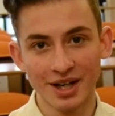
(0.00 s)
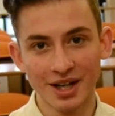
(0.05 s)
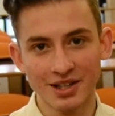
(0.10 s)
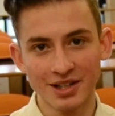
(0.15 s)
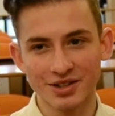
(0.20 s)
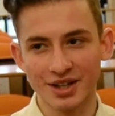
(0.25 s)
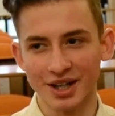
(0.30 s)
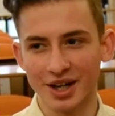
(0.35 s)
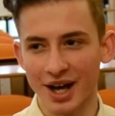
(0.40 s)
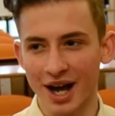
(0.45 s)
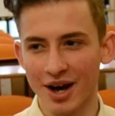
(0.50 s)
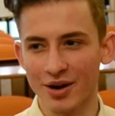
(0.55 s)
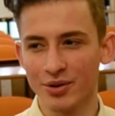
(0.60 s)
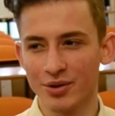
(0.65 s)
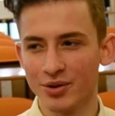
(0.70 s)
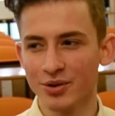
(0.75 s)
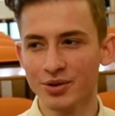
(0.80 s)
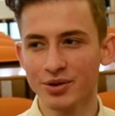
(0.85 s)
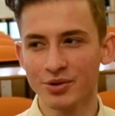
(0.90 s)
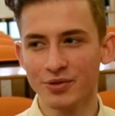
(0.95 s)
It's like
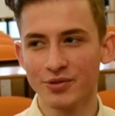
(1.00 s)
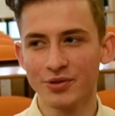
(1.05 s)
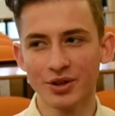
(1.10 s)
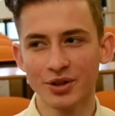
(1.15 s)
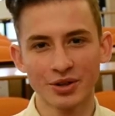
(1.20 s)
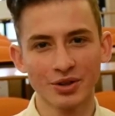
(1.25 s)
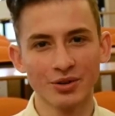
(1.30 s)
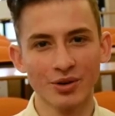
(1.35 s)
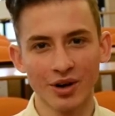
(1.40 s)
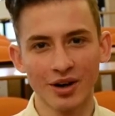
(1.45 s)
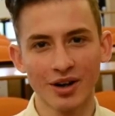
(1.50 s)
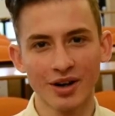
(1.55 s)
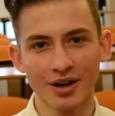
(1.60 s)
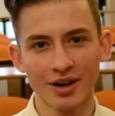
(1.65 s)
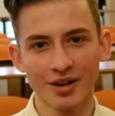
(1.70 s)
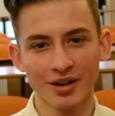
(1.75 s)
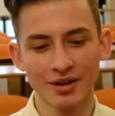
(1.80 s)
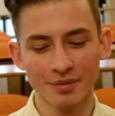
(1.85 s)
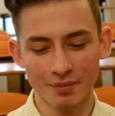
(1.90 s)
who you feel you are